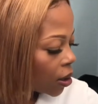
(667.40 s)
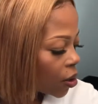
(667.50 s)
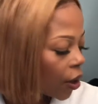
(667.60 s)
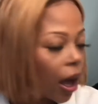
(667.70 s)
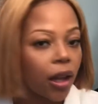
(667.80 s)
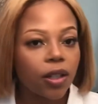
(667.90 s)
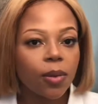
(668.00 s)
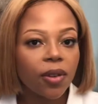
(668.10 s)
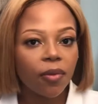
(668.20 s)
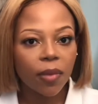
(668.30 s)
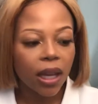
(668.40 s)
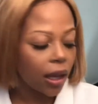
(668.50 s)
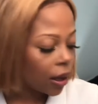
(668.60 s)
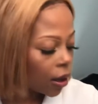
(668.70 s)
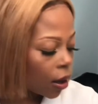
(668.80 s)
so yeah in terms of
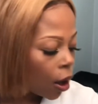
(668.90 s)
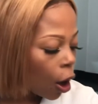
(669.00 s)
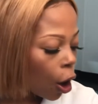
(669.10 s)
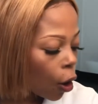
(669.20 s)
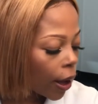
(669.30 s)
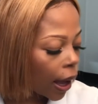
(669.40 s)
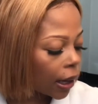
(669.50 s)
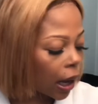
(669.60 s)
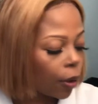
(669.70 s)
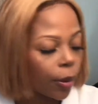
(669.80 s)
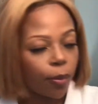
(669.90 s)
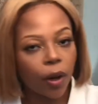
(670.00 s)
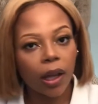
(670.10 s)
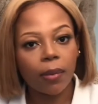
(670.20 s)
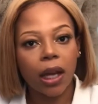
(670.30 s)
me oh yeah and now we're
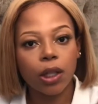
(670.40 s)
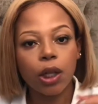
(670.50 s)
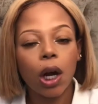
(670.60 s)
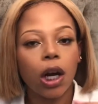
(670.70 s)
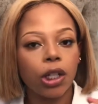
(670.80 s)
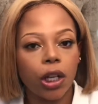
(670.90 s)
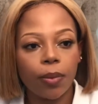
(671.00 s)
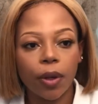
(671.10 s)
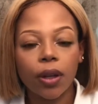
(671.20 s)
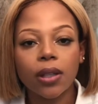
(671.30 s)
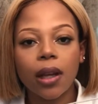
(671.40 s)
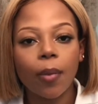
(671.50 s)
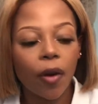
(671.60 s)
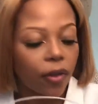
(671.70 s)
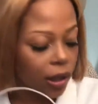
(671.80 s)
bringing my charger because
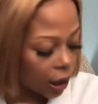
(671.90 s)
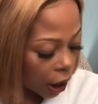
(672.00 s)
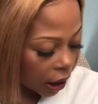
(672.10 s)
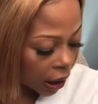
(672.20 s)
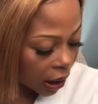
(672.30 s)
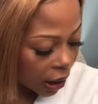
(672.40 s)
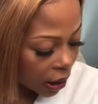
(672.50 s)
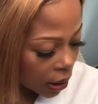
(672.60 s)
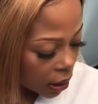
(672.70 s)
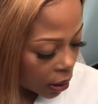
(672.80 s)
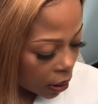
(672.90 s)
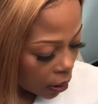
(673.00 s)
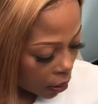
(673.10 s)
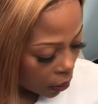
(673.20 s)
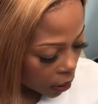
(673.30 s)
i'm obviously gonna need it
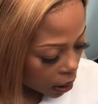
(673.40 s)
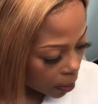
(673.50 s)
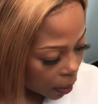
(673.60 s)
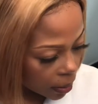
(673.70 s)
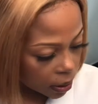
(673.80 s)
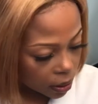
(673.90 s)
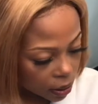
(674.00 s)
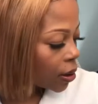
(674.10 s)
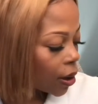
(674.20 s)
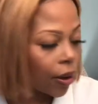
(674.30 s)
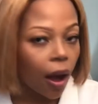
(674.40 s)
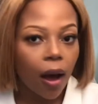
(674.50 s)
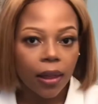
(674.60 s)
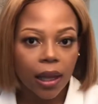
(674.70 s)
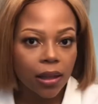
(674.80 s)
what's up babes so
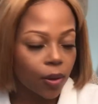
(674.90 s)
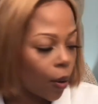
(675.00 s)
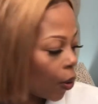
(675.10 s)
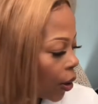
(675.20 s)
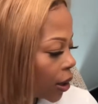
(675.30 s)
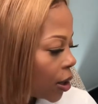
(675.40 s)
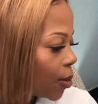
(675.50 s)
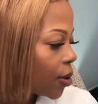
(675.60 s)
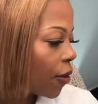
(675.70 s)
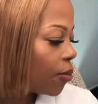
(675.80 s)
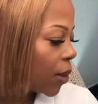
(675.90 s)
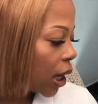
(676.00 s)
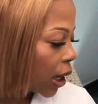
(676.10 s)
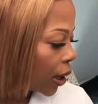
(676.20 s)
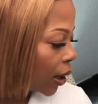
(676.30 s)
yeah that's all in terms of
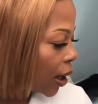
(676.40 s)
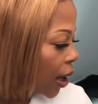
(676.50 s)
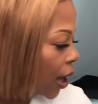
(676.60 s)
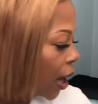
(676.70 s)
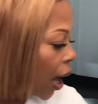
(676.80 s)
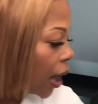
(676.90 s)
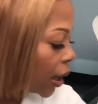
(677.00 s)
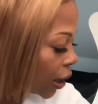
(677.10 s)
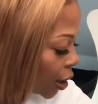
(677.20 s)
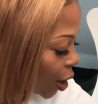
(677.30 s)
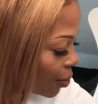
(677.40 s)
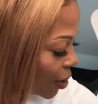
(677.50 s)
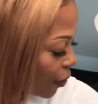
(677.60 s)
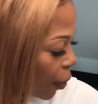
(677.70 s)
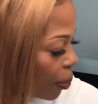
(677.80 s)
me and then in terms
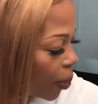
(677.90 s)
of a